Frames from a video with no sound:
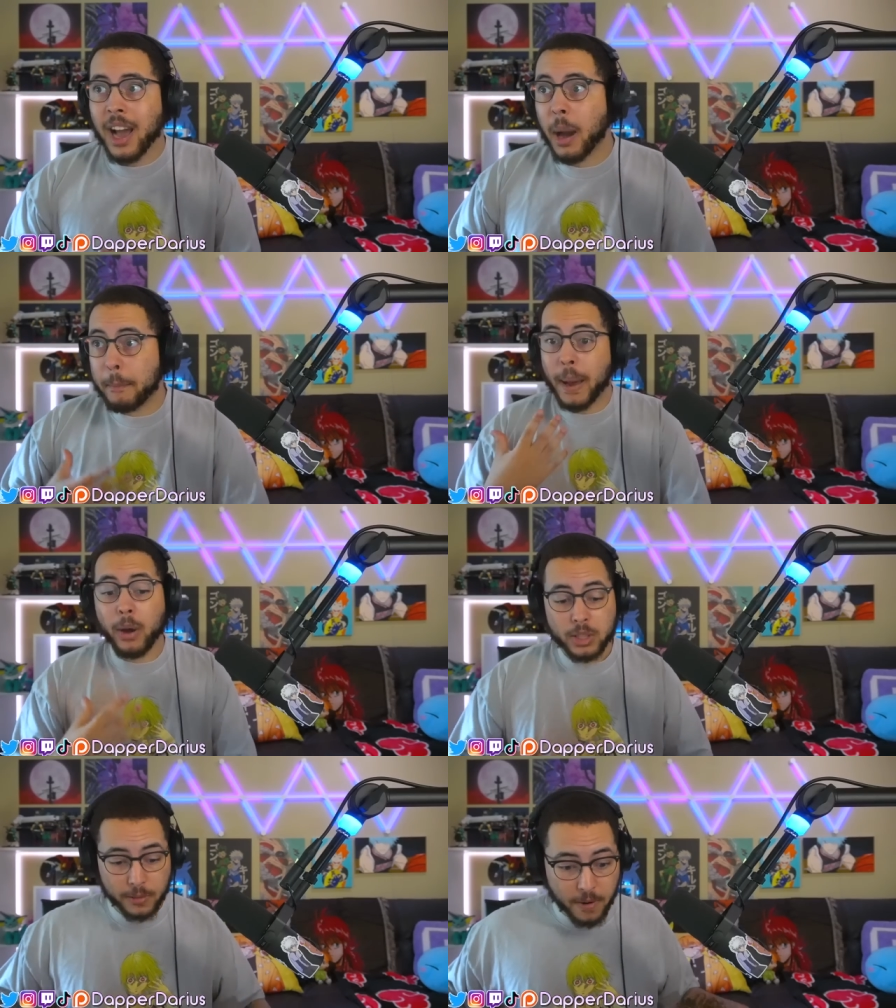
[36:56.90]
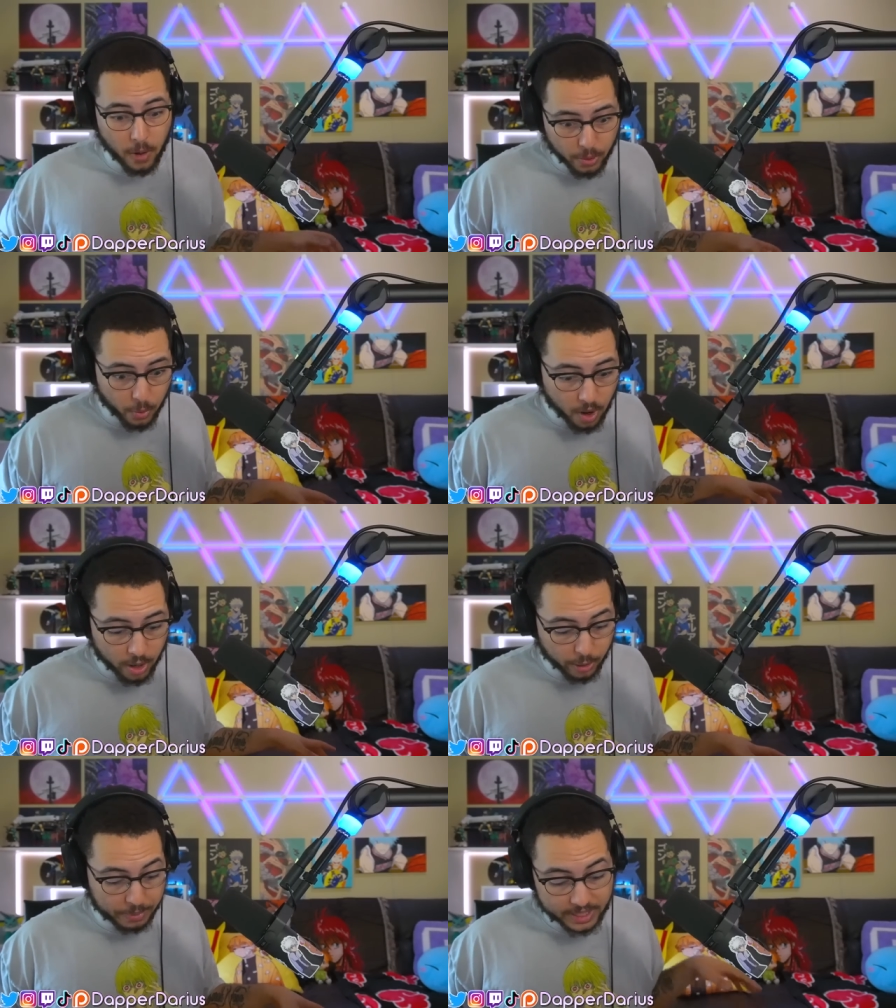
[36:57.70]
about to fall in the
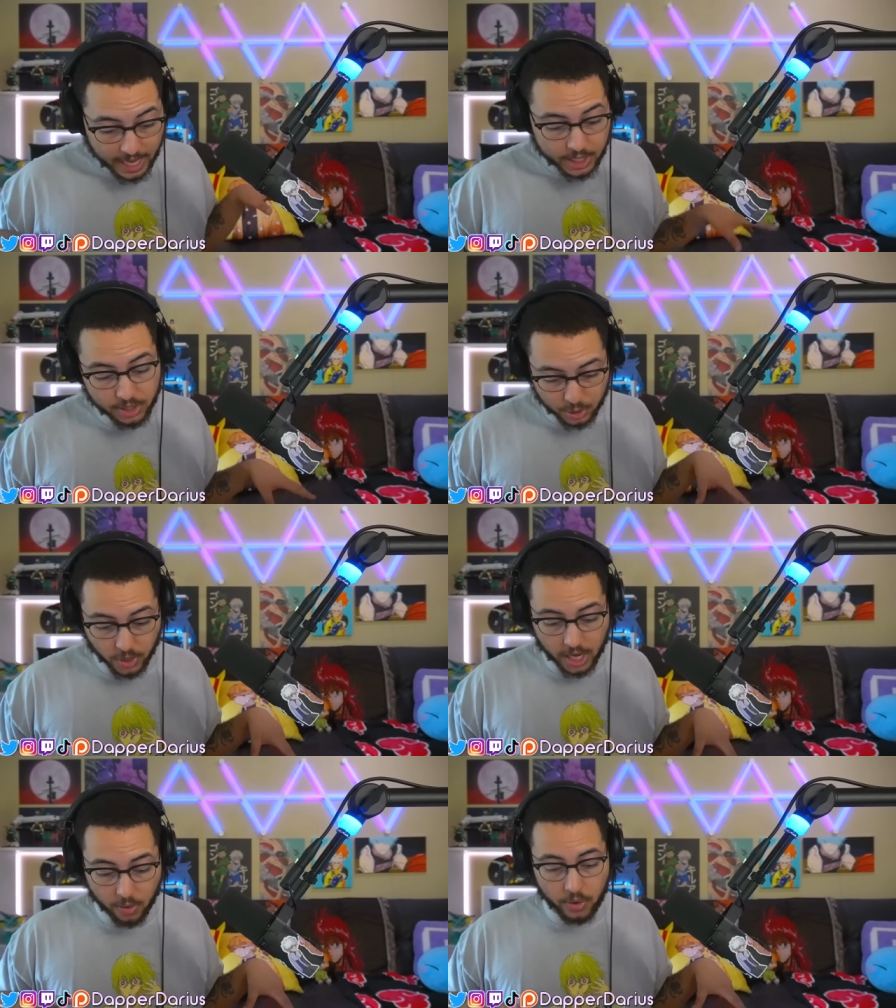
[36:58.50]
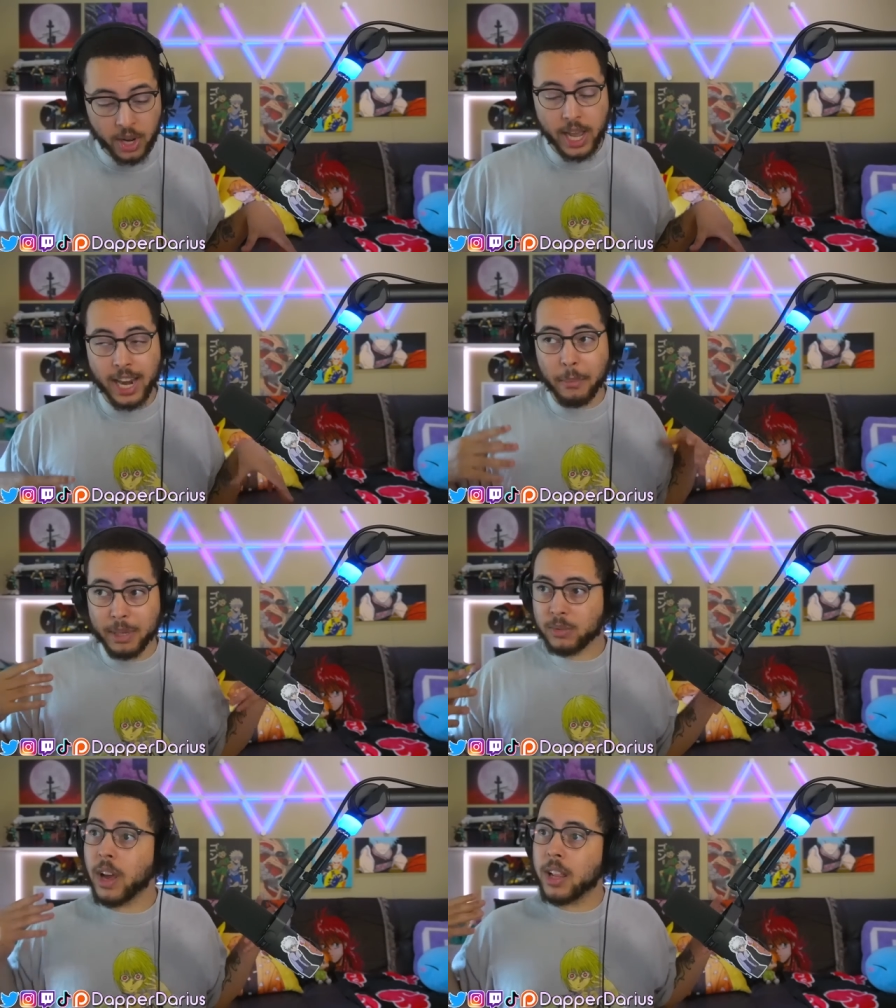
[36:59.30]
water potentially drown and i
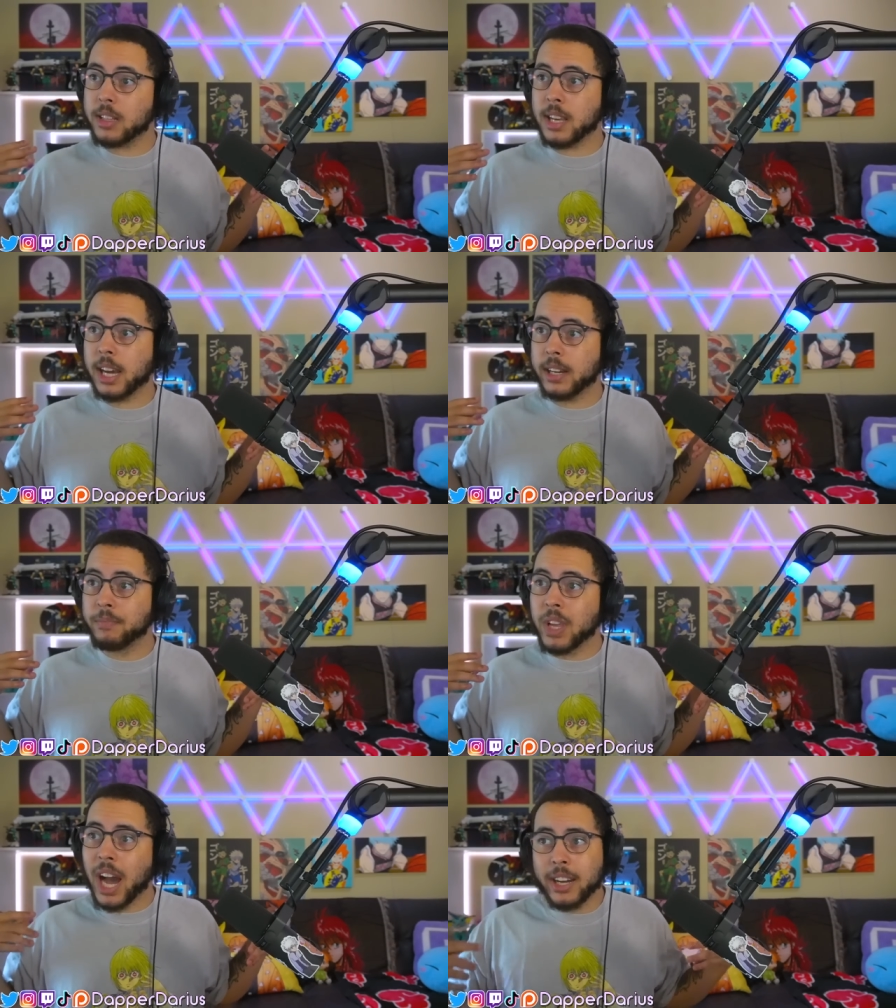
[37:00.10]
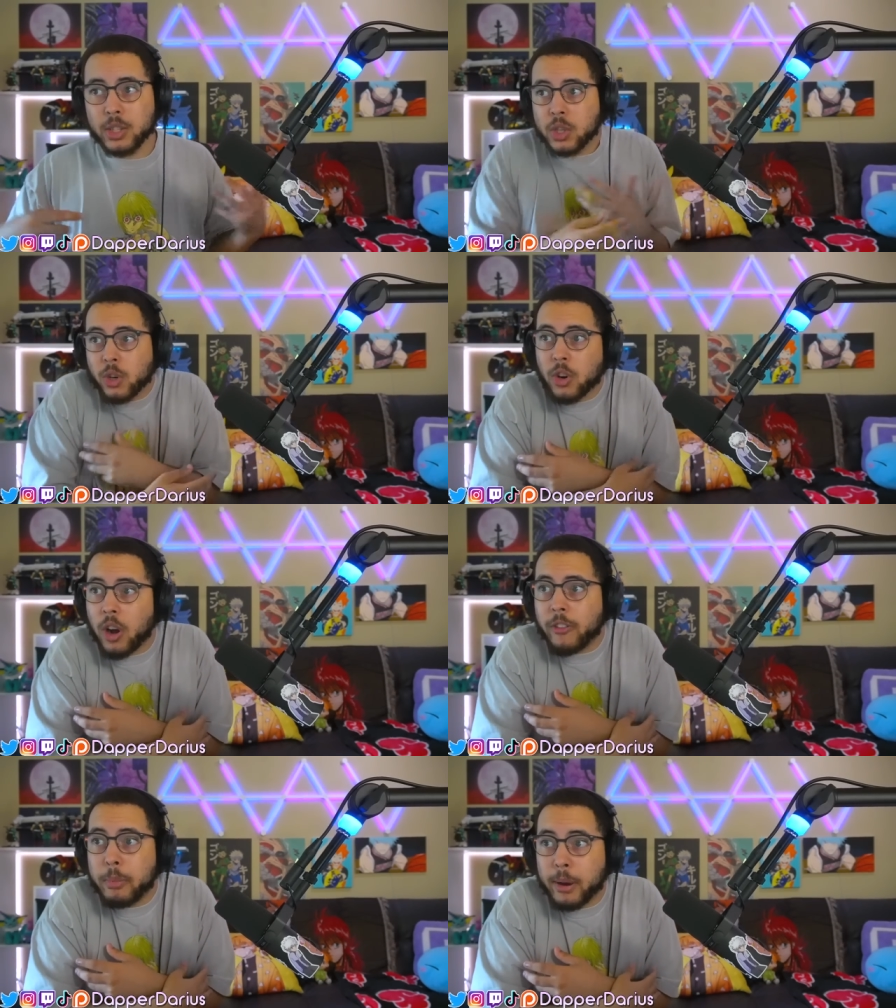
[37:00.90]
miss valentine I just turn
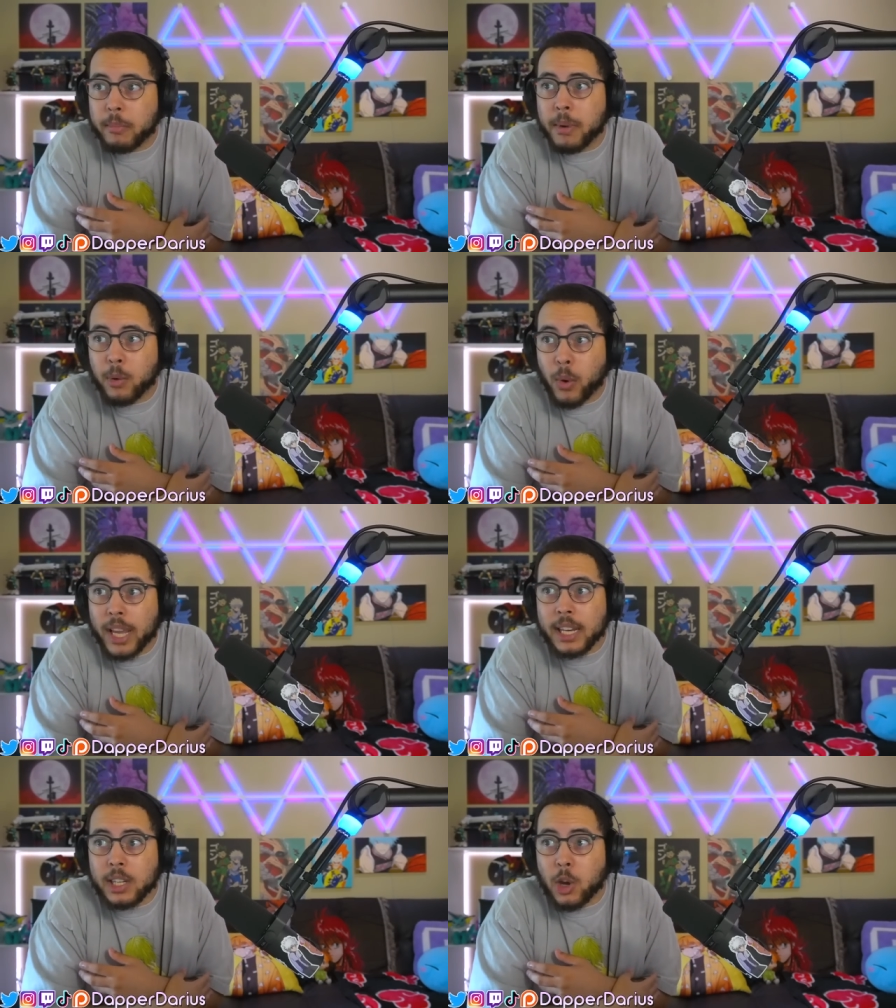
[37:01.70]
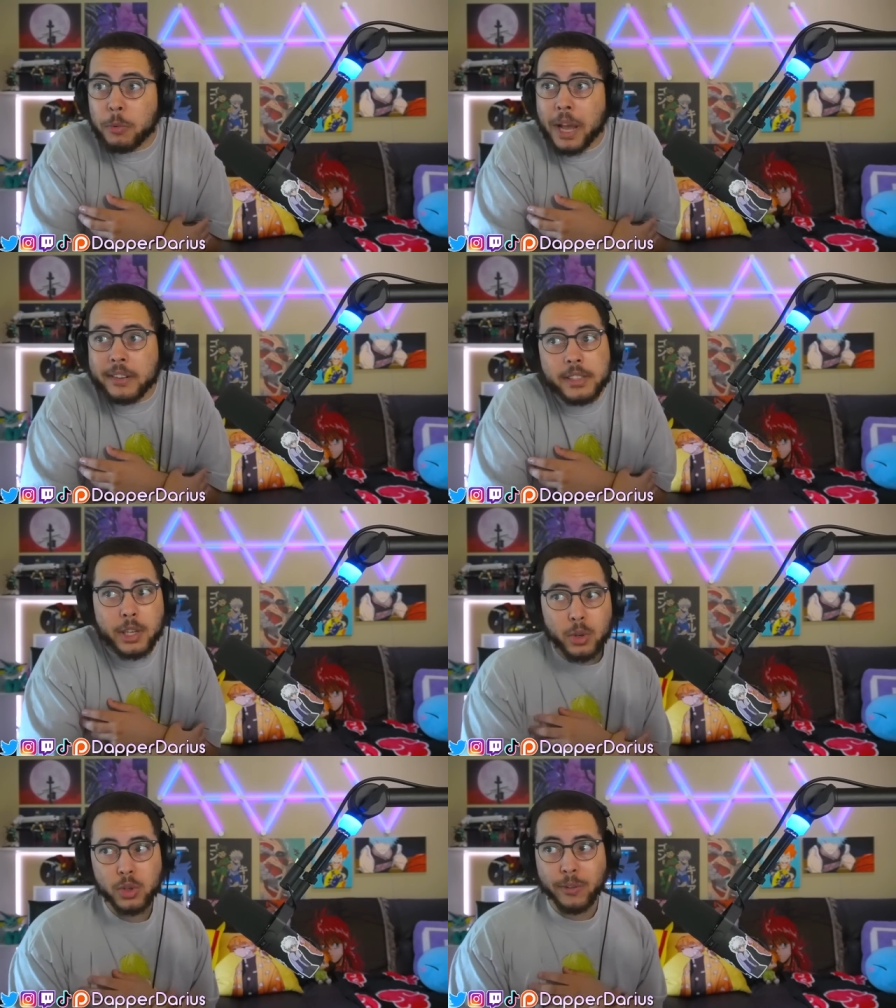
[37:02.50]
off my my weight, go back to
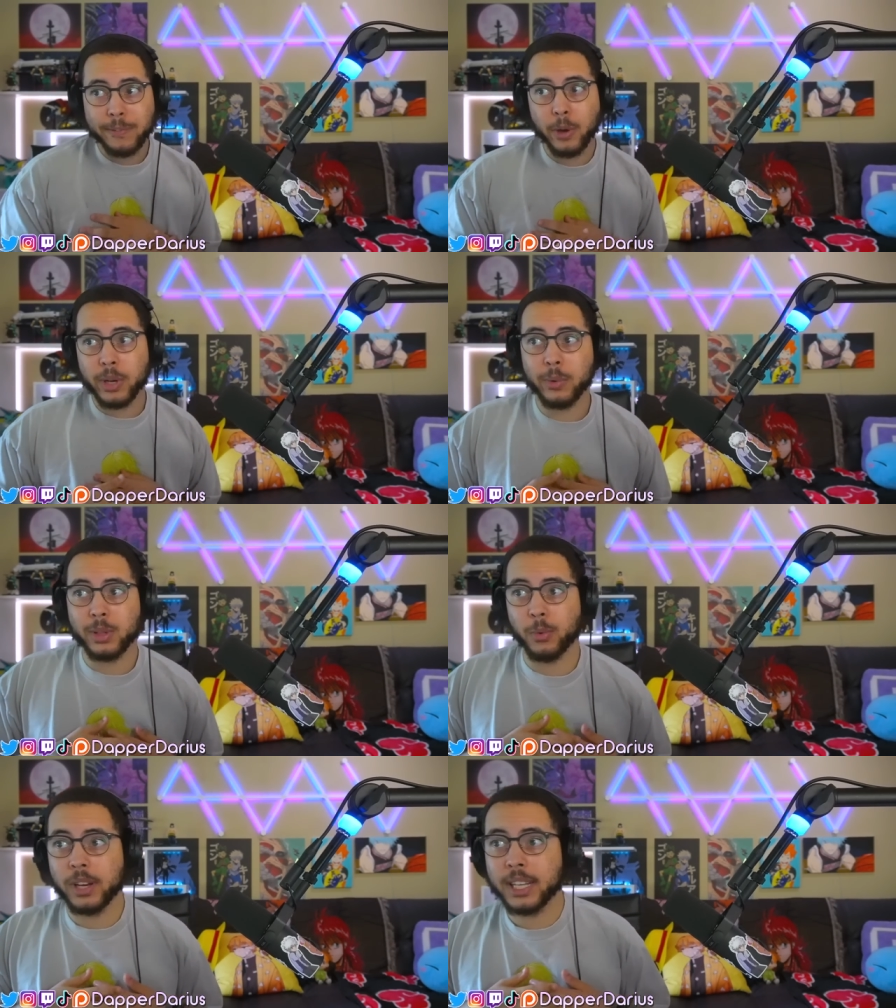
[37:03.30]
zero, start floating with the wind